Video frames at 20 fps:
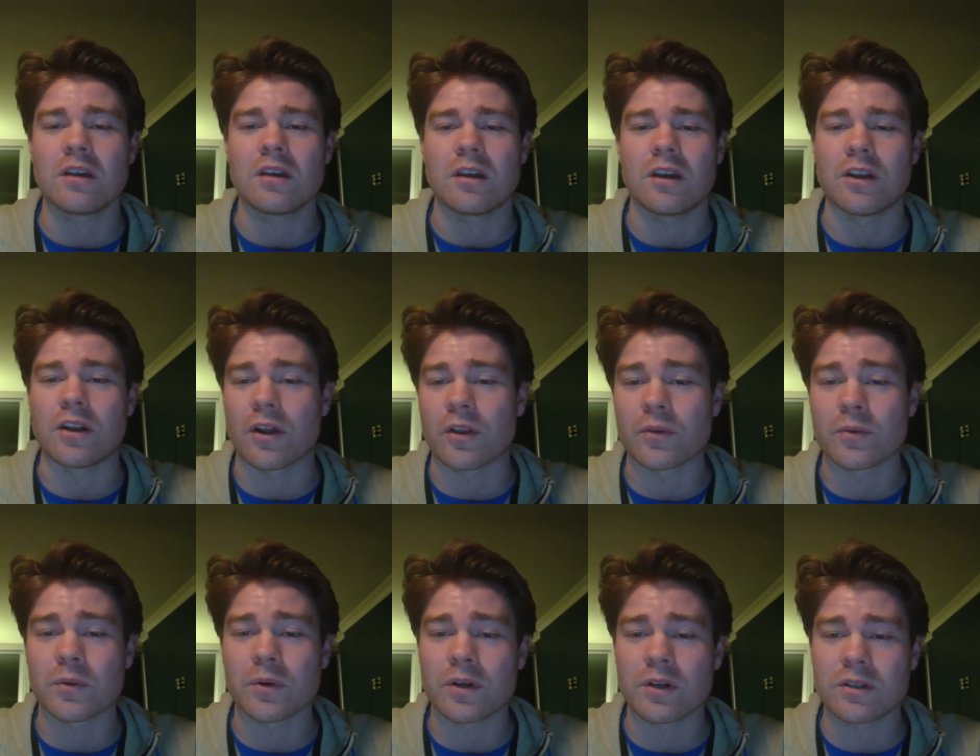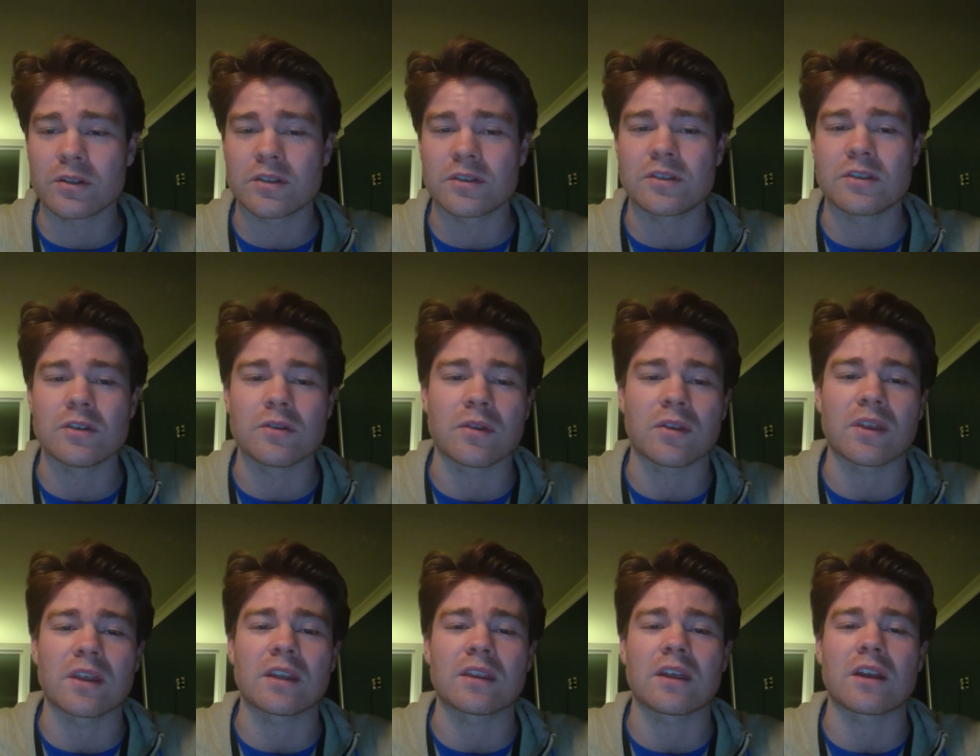In other words, do you
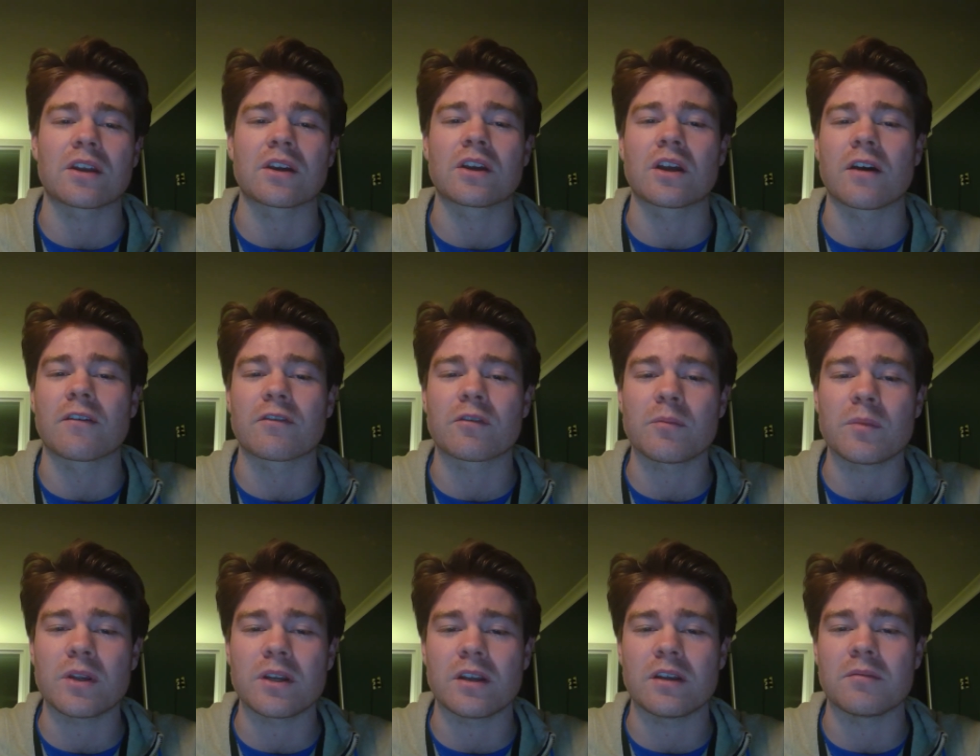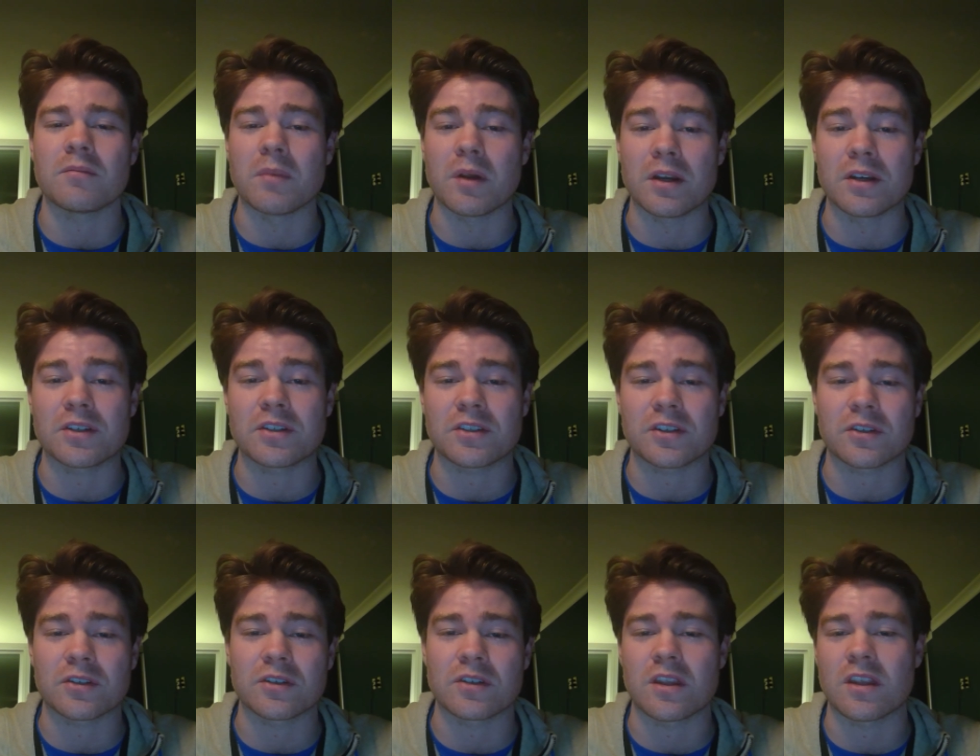think that a government
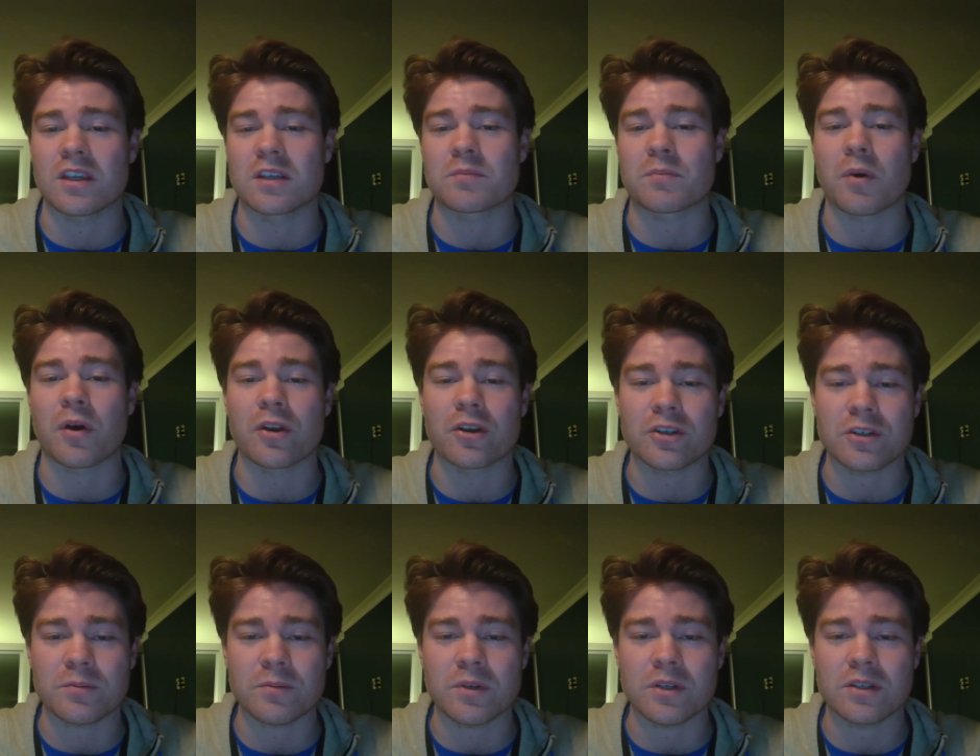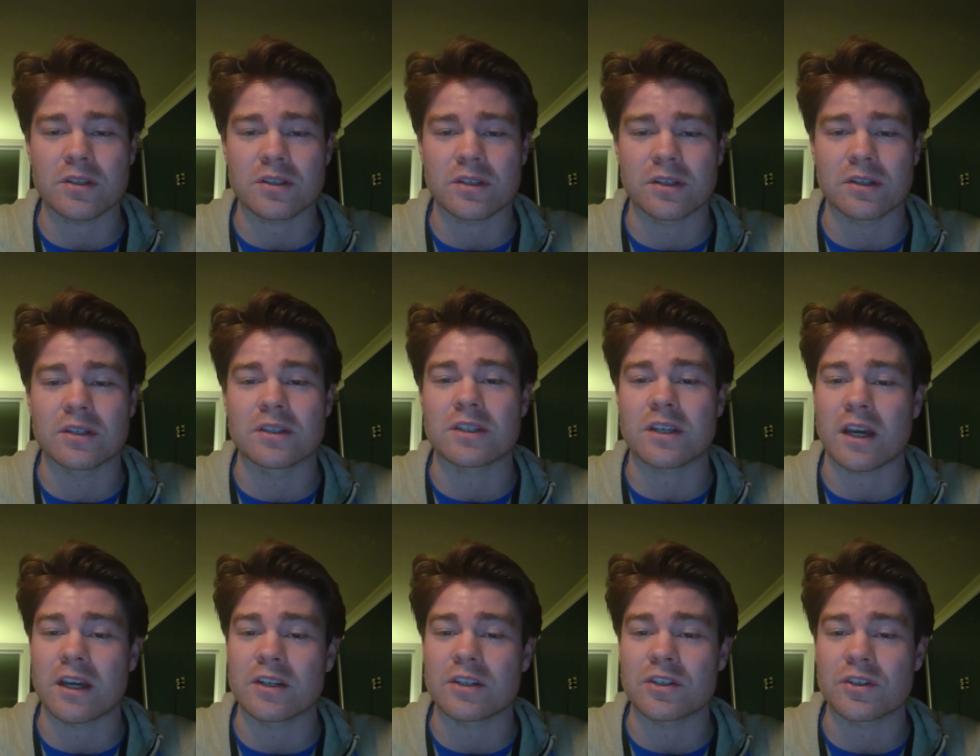administers this punishment to
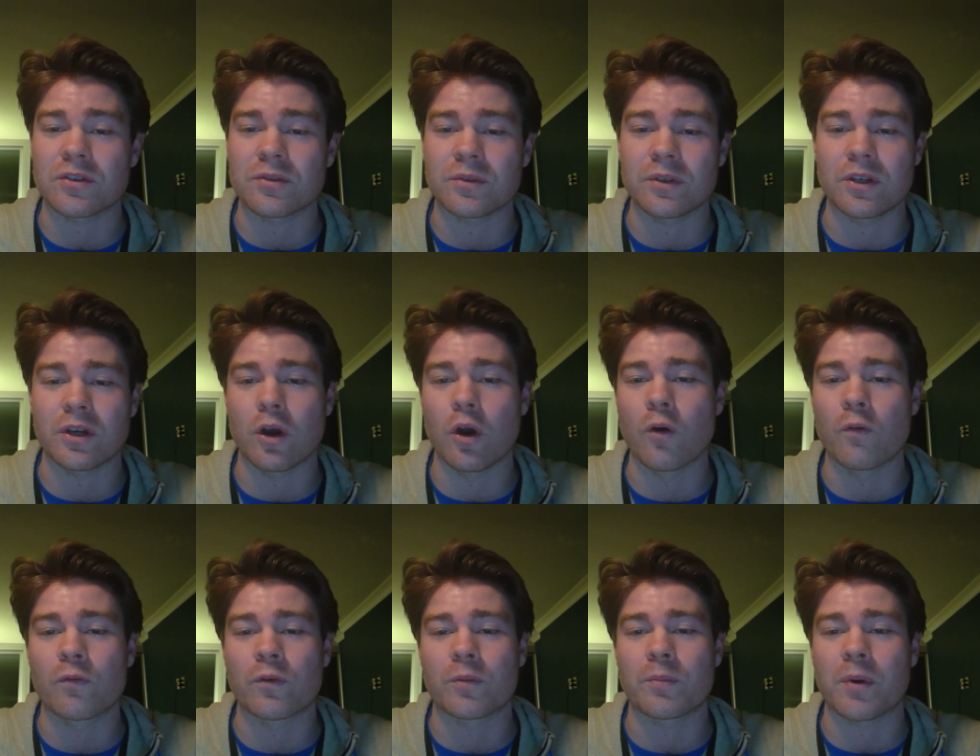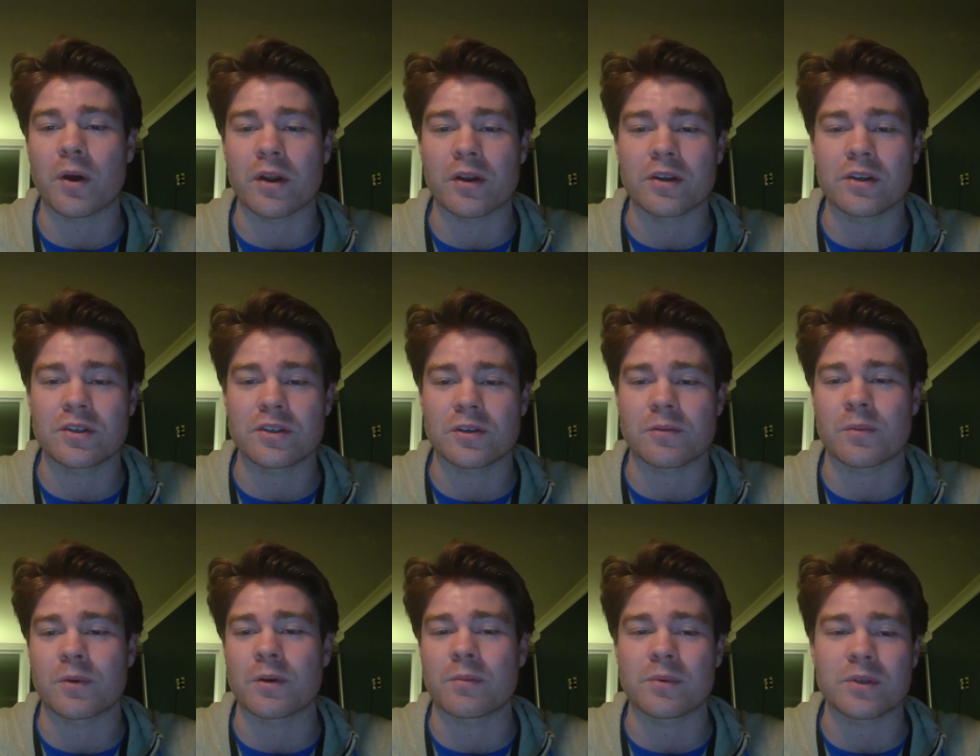intentionally overpunish a
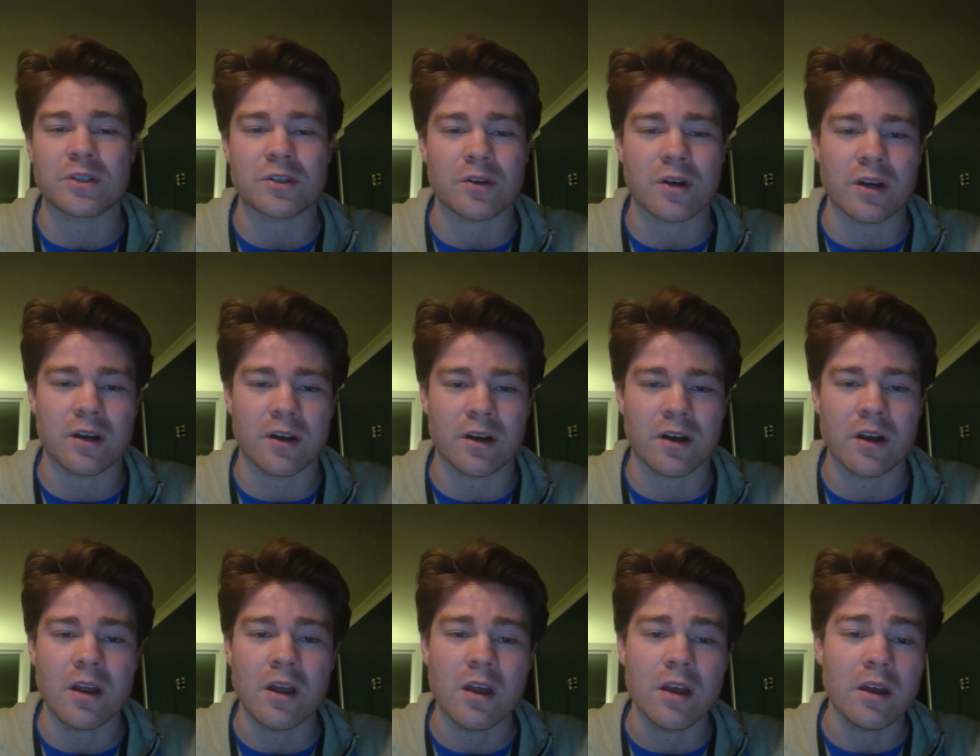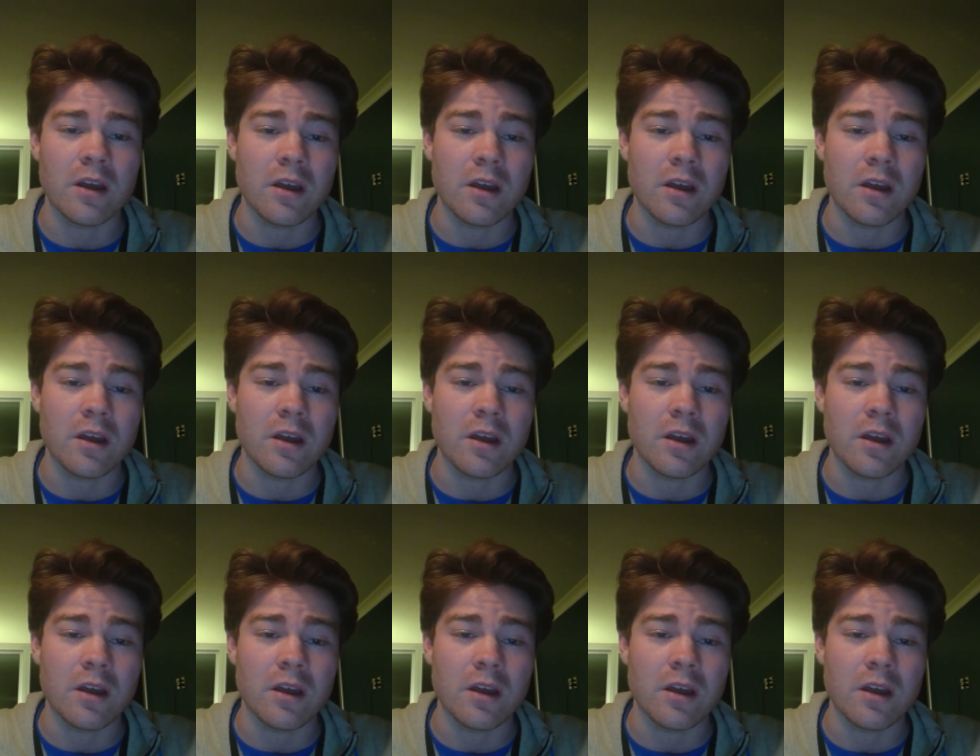perpetrator